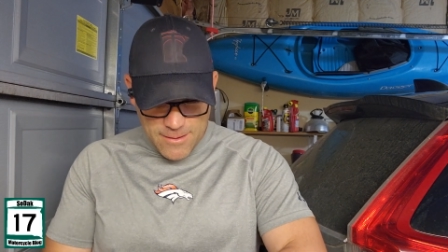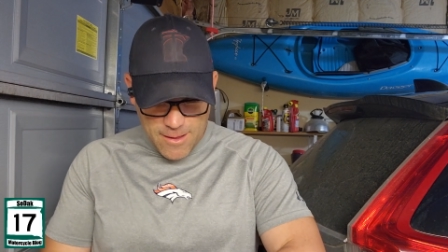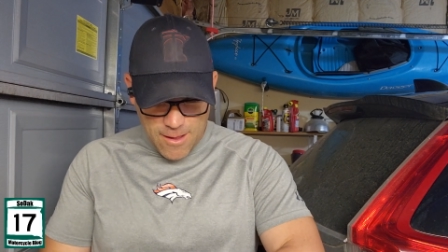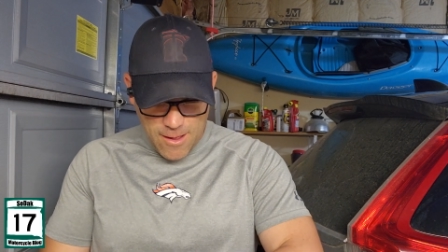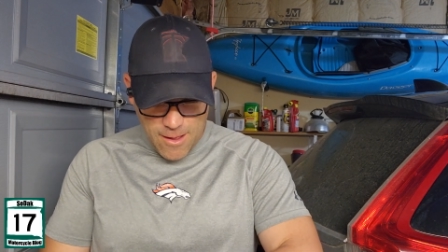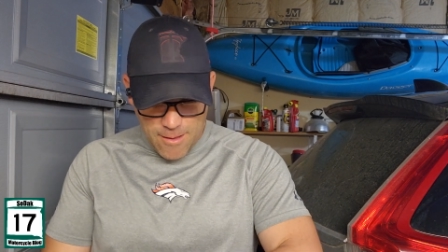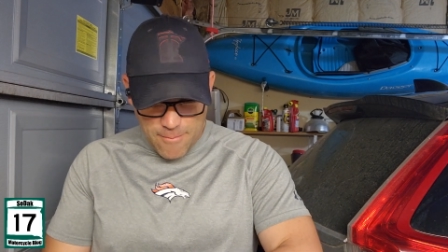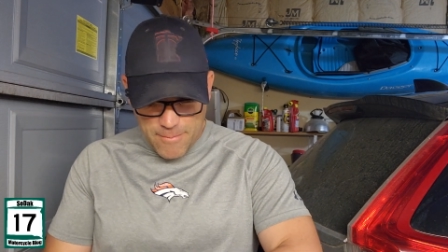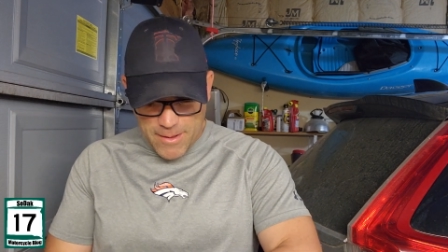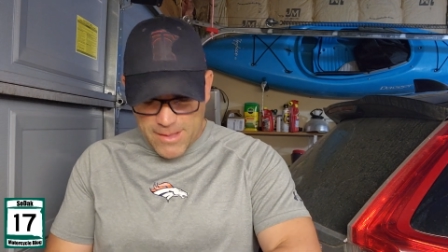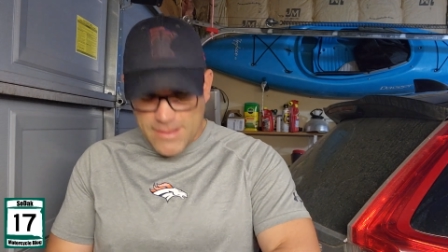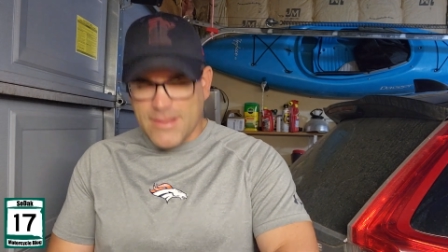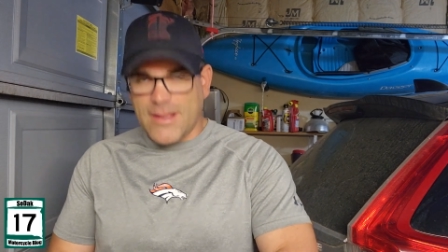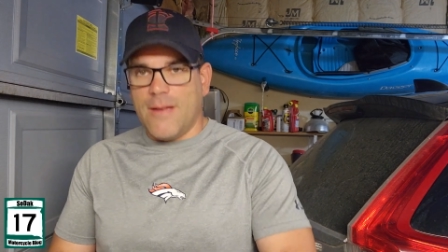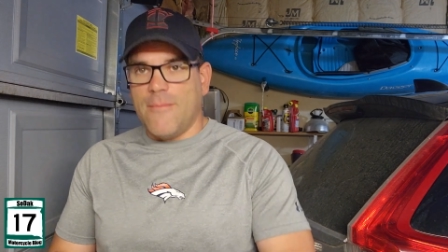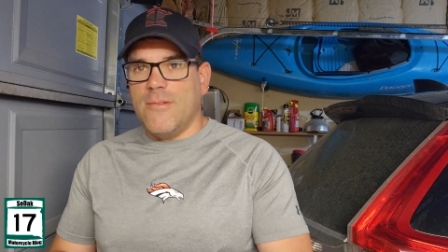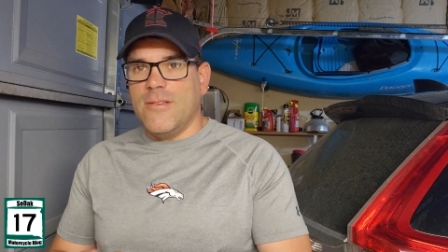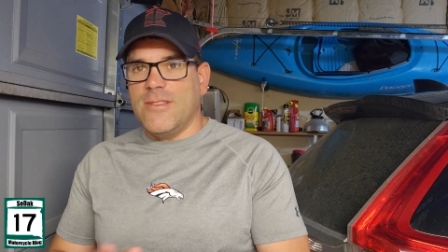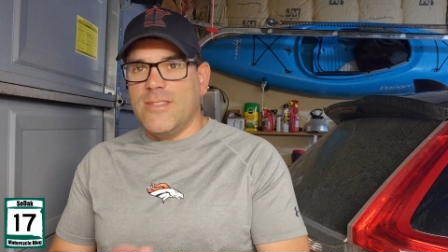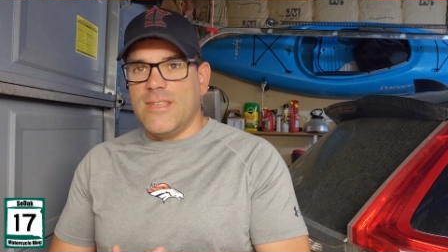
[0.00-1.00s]
Uh, by the
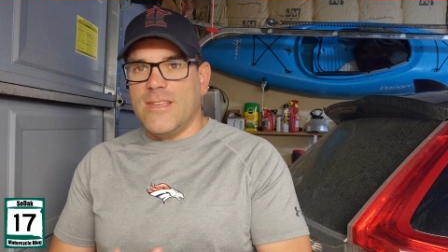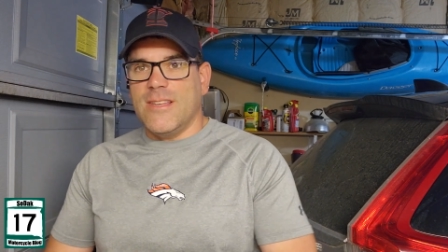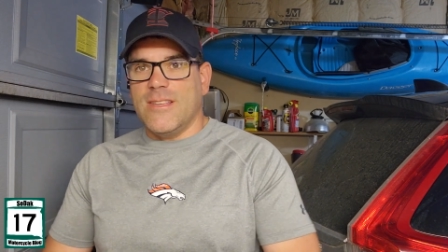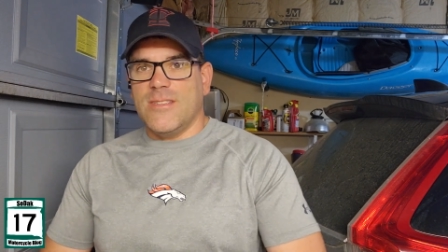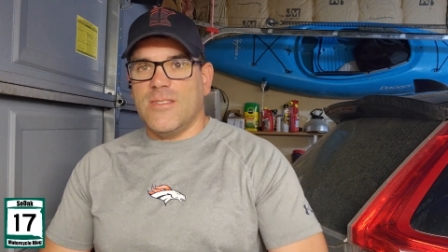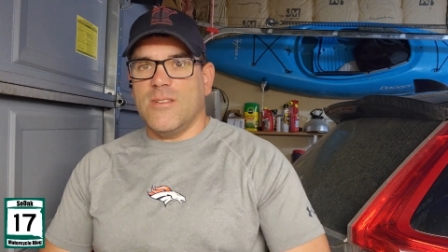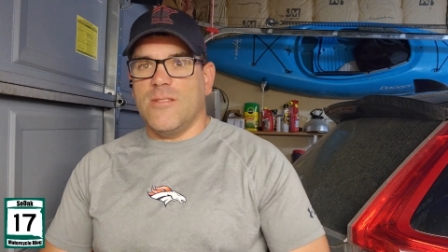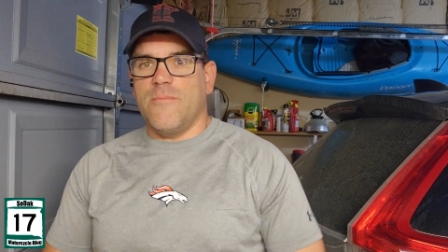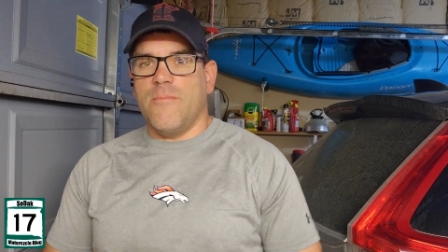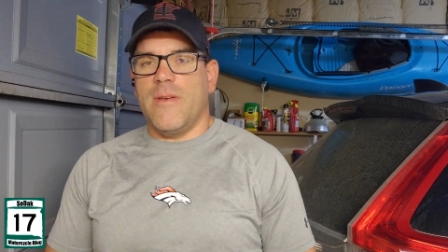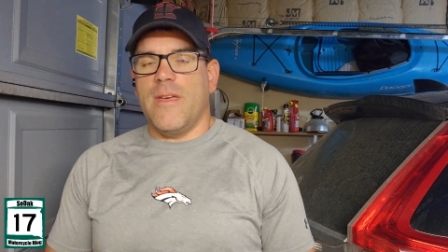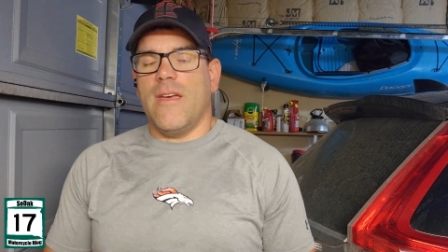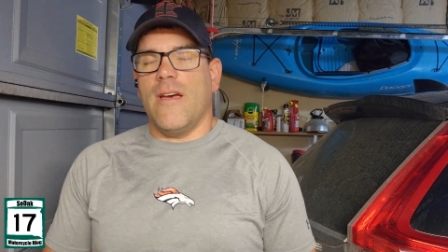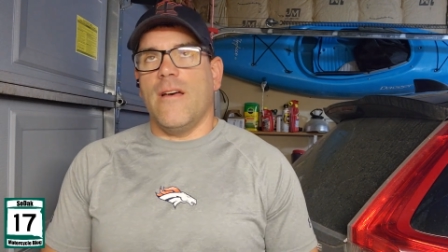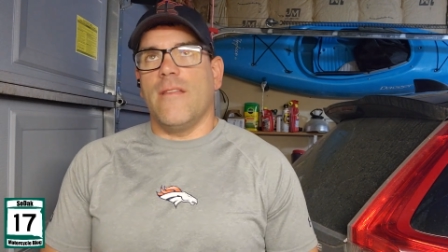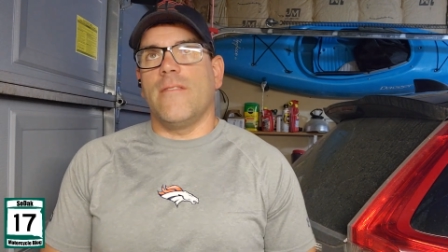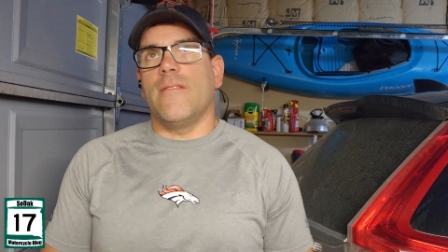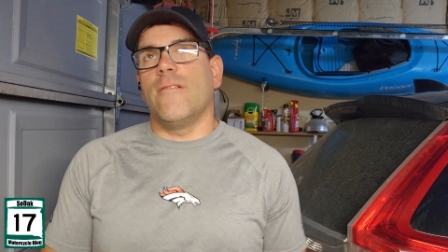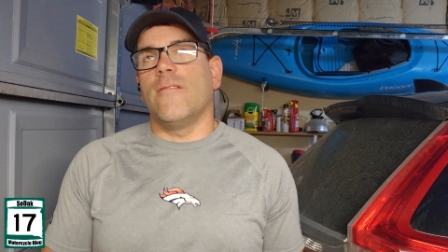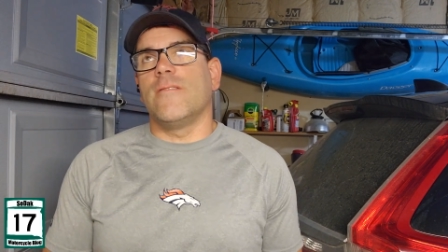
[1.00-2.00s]
time you see this, it'll be
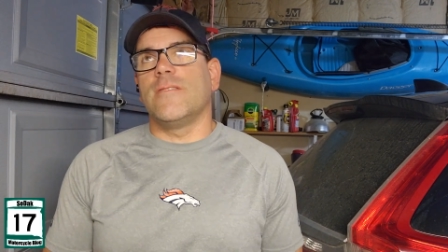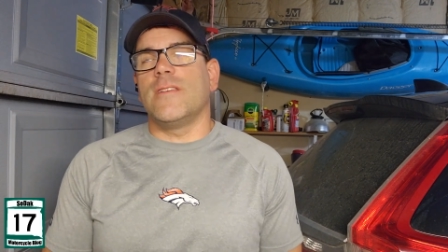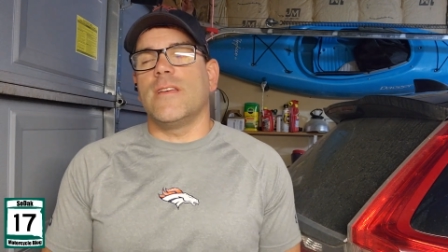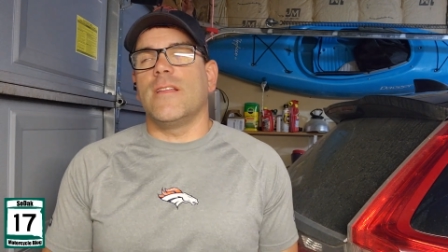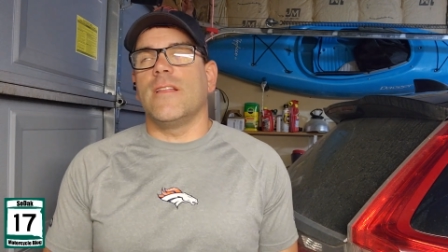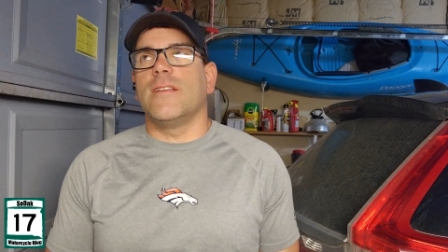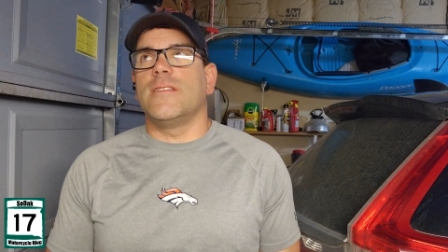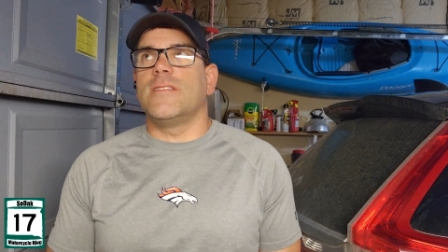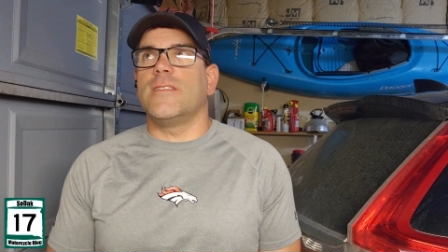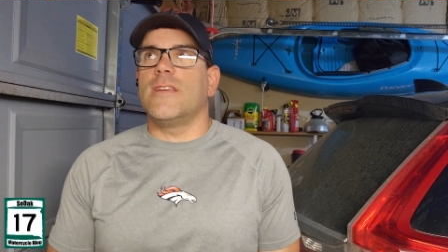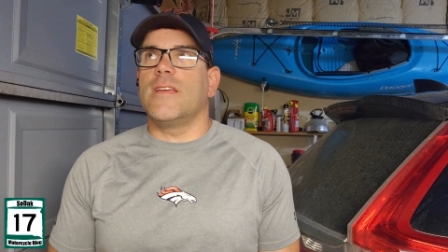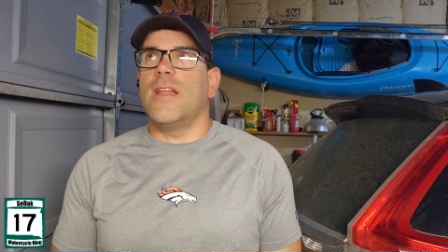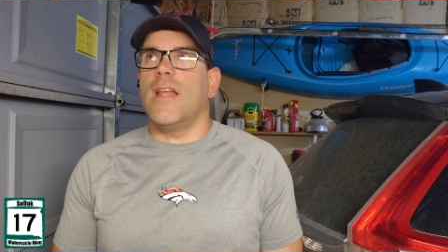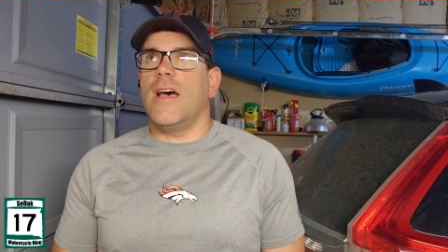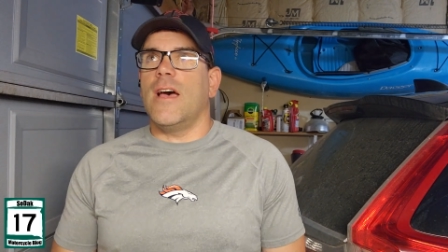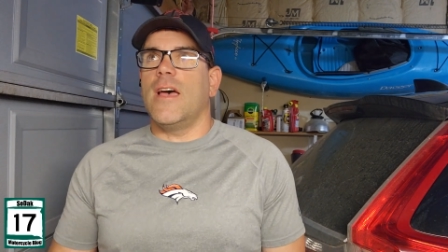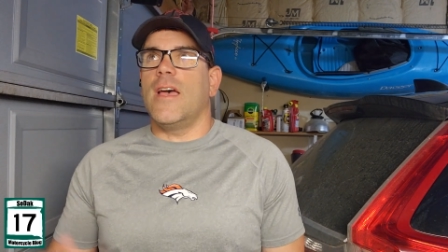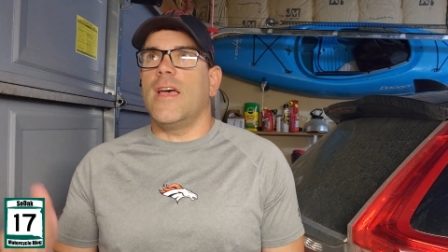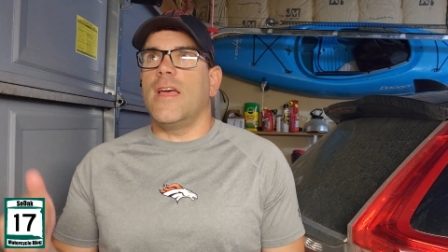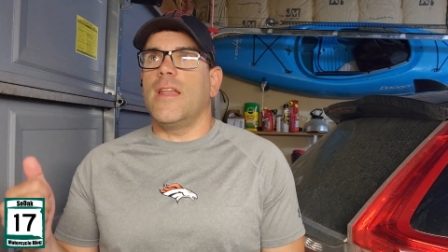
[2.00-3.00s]
on Thursday. Let's see,
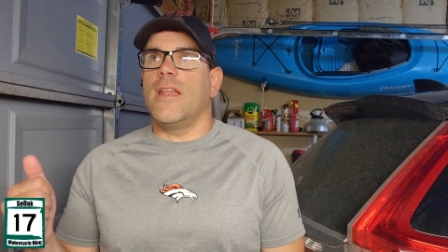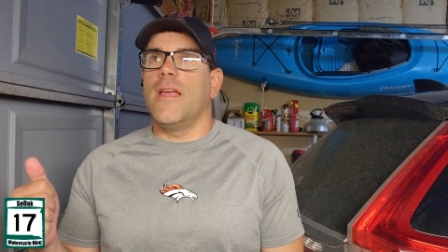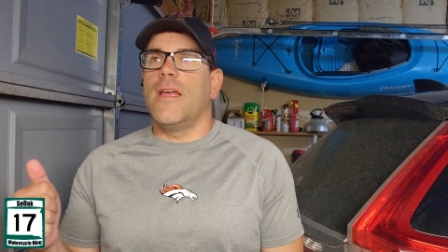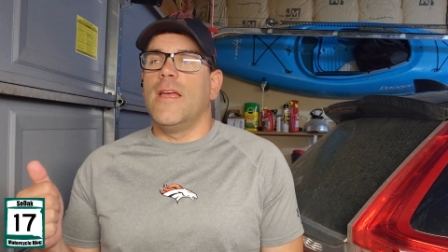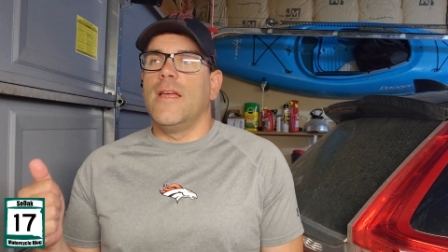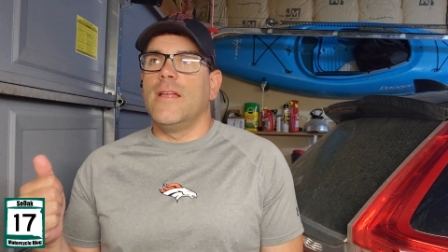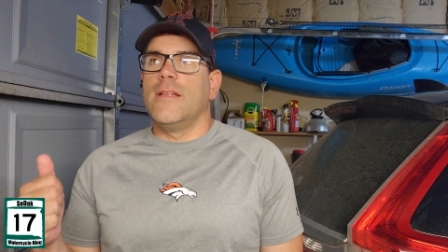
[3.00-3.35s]
9.